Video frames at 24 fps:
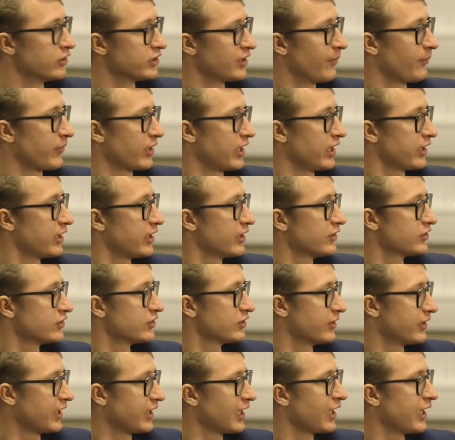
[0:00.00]
or something like that. Yeah,
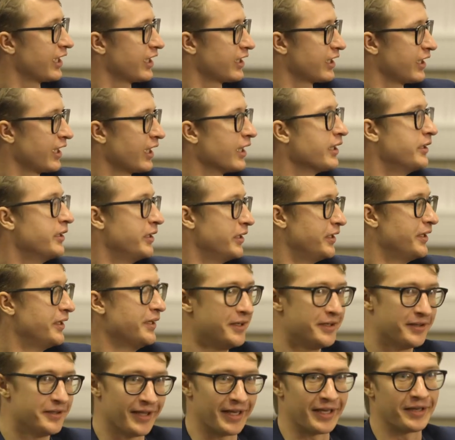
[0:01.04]
exactly. That, like yeah.
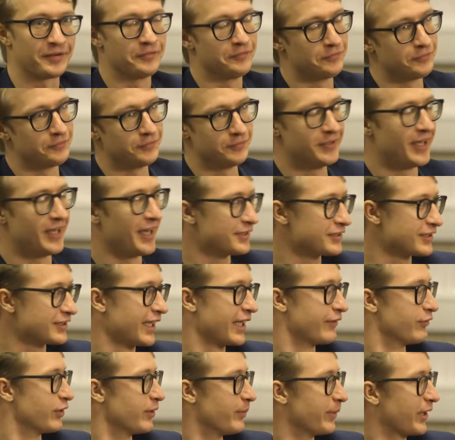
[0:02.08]
Yeah. Like yeah,
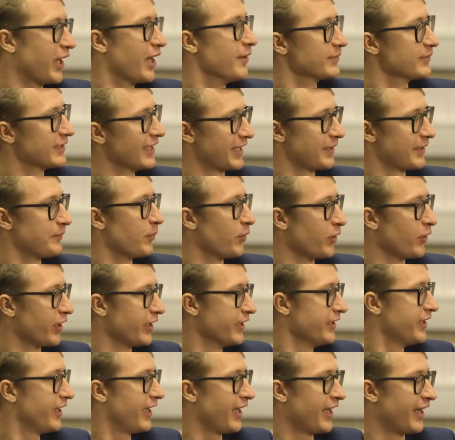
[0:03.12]
slavery becomes like
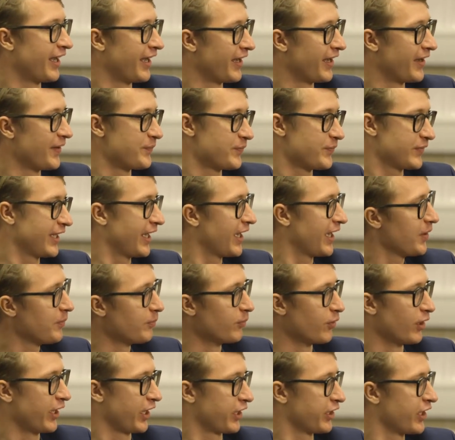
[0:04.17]
more uh, yeah
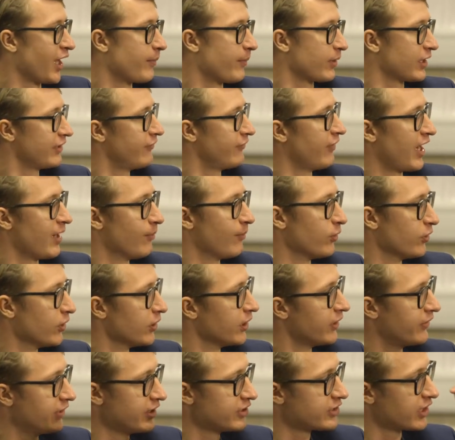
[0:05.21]
more economically viable
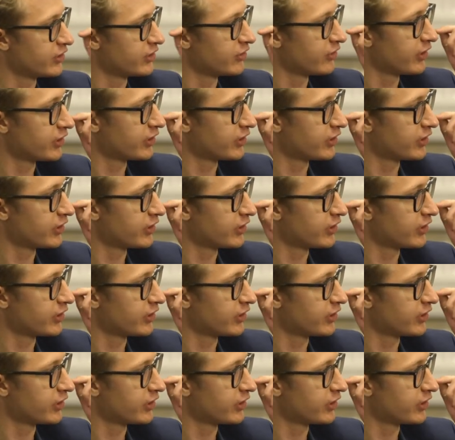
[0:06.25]
and these kinds of